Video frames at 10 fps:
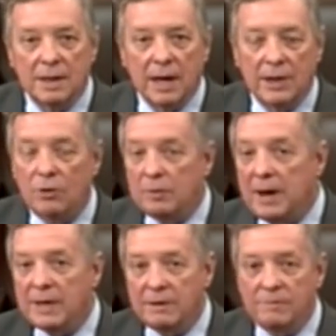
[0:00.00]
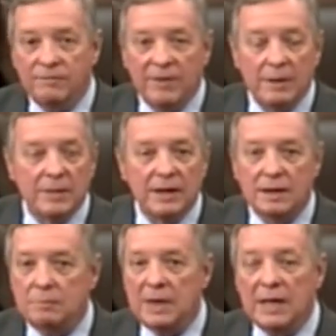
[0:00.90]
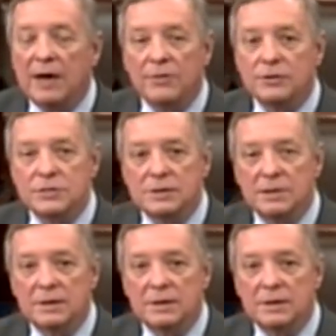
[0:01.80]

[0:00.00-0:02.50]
I know in my family and in many others,